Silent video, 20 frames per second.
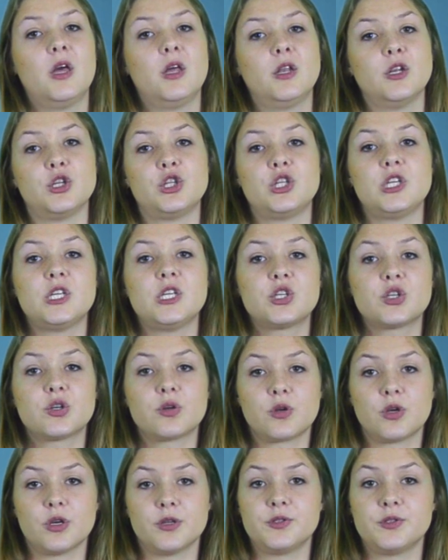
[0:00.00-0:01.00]
The teacher
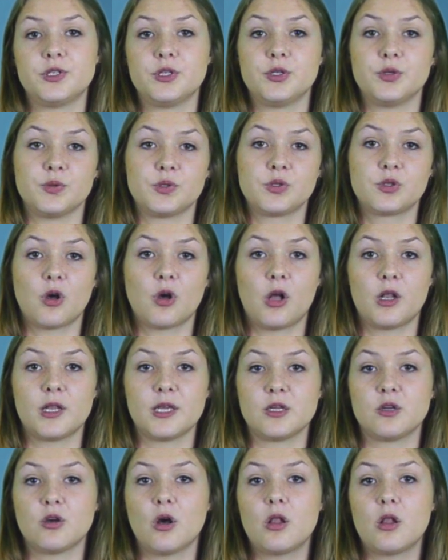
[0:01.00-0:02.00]
continues
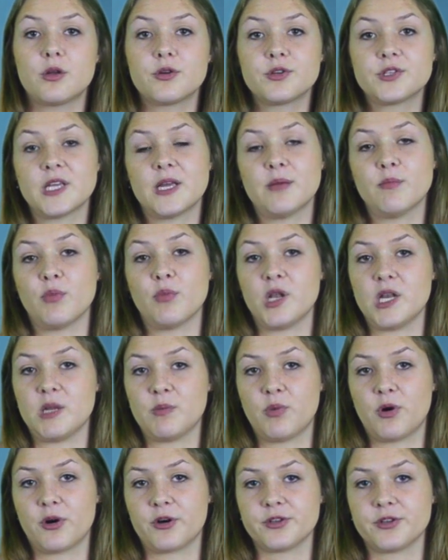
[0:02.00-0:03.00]
calling colors and body
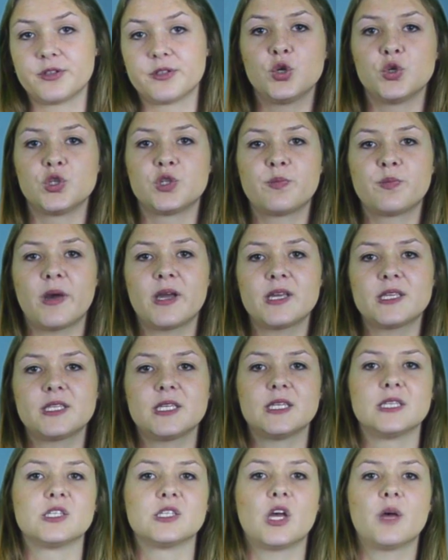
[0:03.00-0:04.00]
parts. To spice
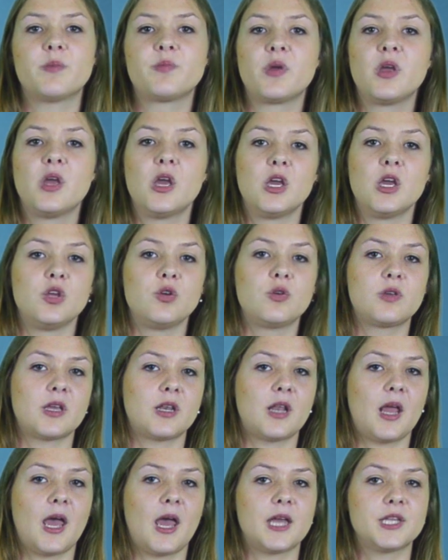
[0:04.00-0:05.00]
things up, you
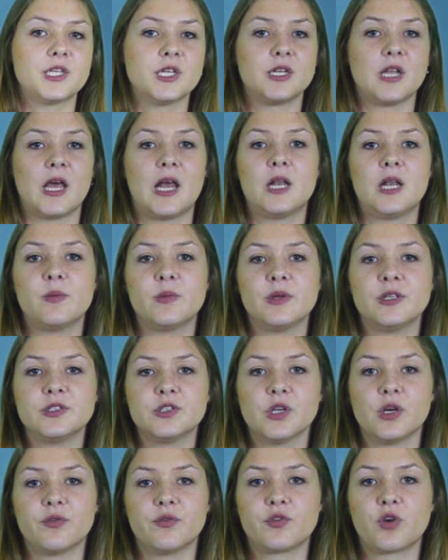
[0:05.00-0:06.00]
can add an element
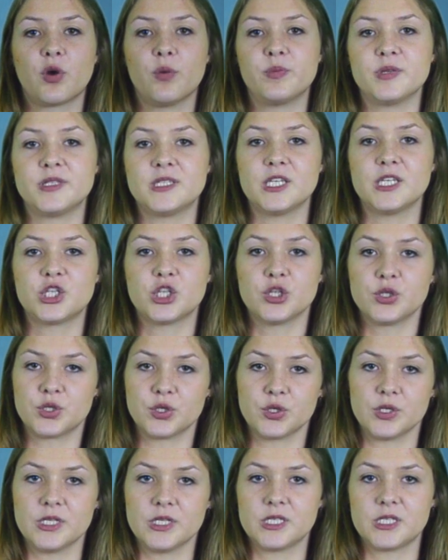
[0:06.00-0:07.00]
of competition
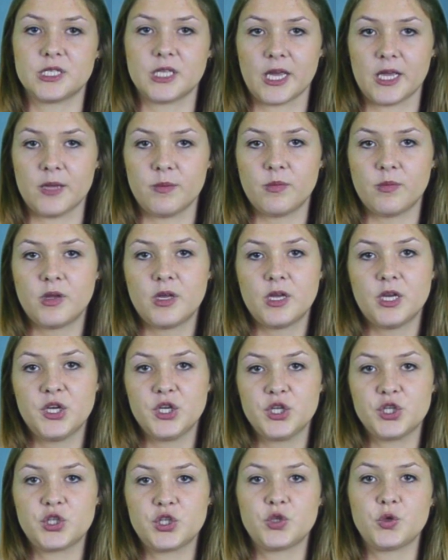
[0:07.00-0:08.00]
to this game.
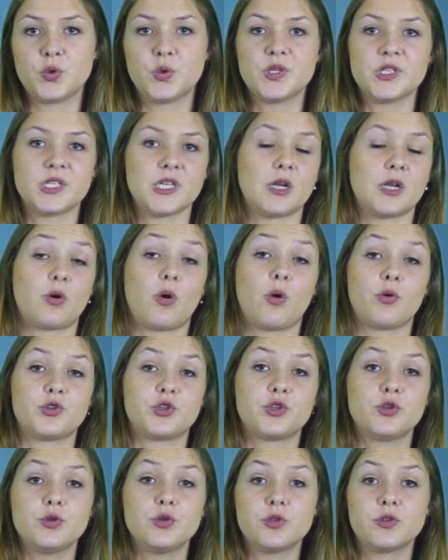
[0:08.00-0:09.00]
Students that are
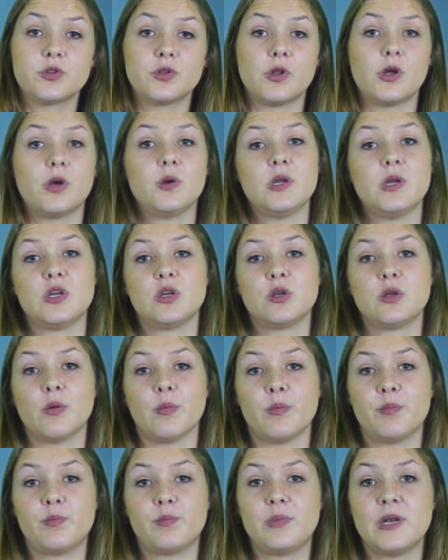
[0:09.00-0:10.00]
too slow in
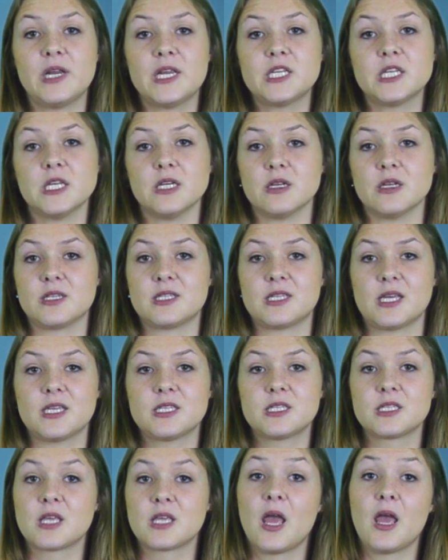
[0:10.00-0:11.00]
completing the
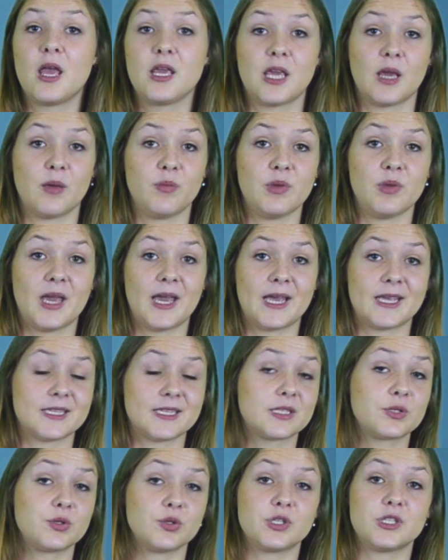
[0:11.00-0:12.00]
task can be
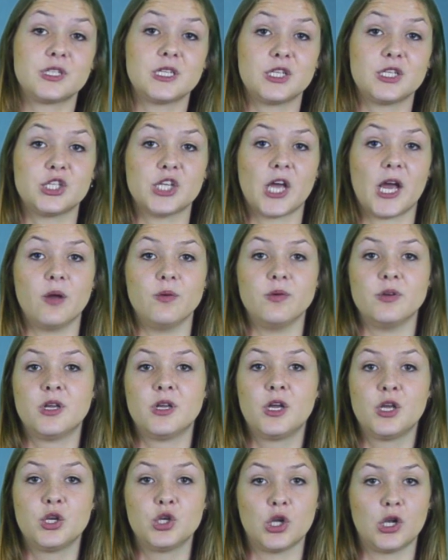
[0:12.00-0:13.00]
asked to sit down.
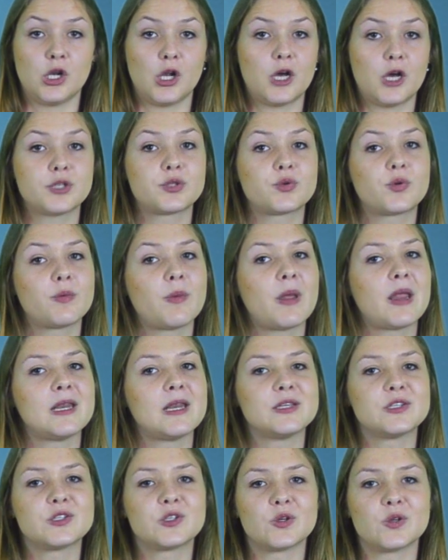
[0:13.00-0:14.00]
The last
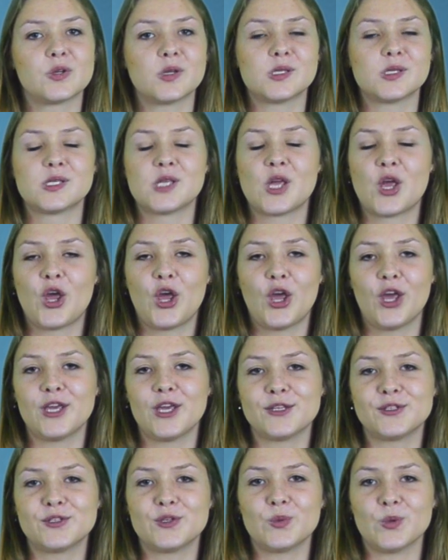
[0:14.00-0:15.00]
remaining student
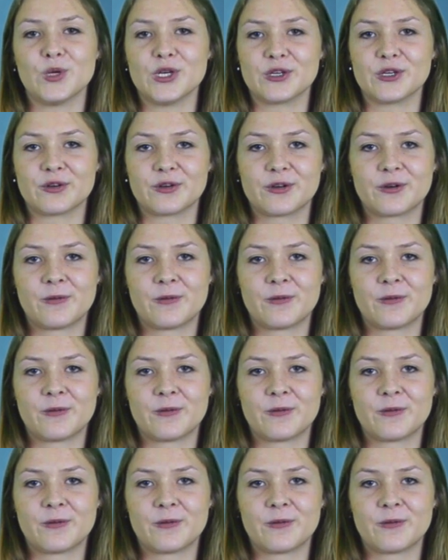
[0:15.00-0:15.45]
is the winner.